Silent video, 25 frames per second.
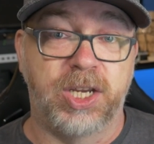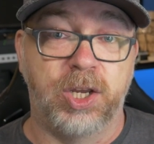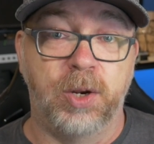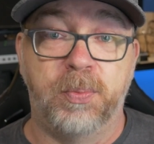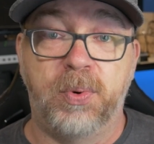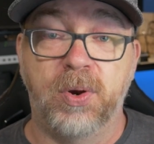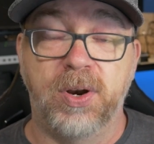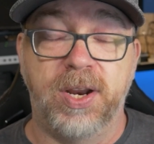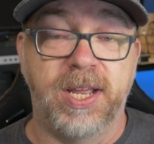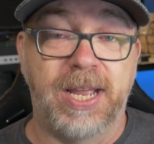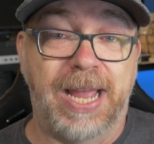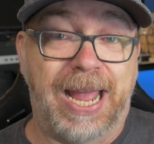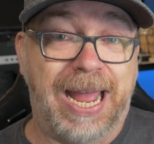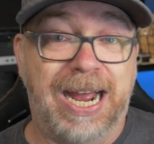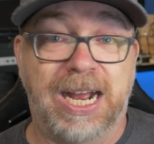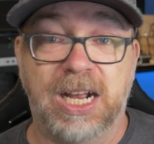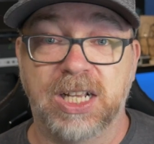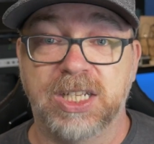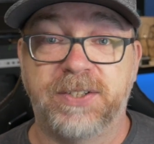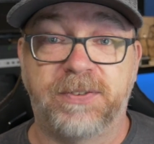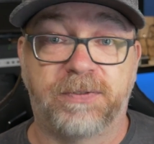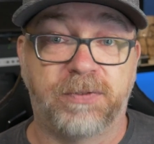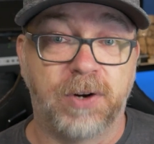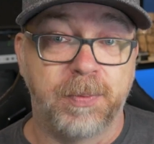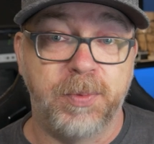you know, putting
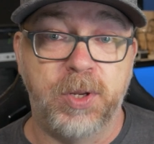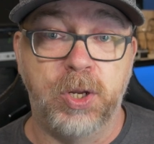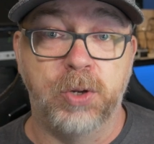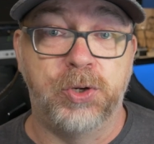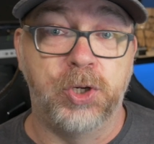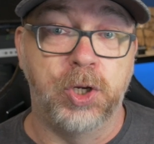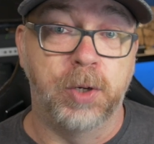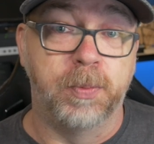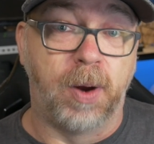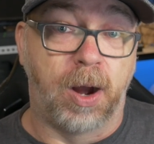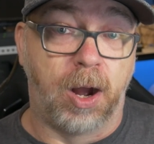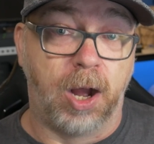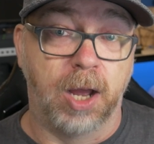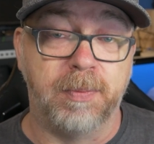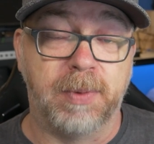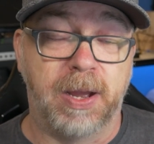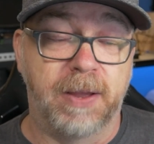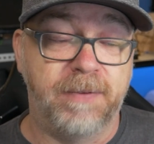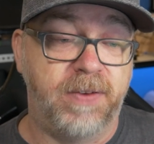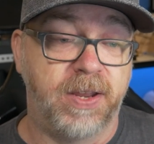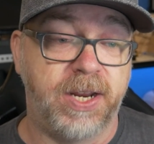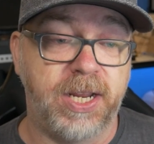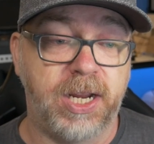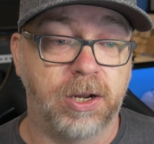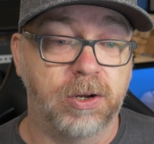ads from YouTube on
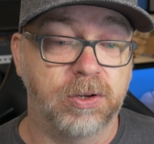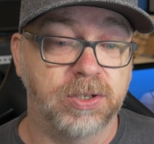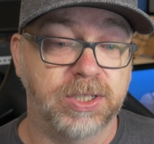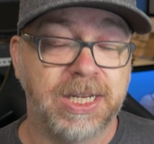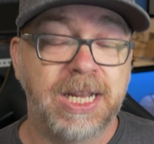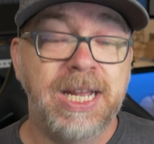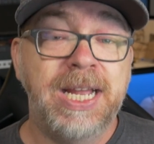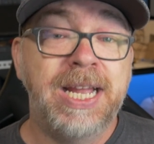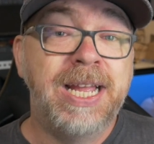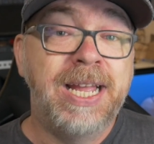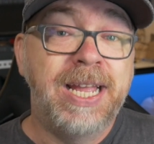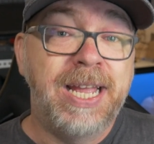my videos.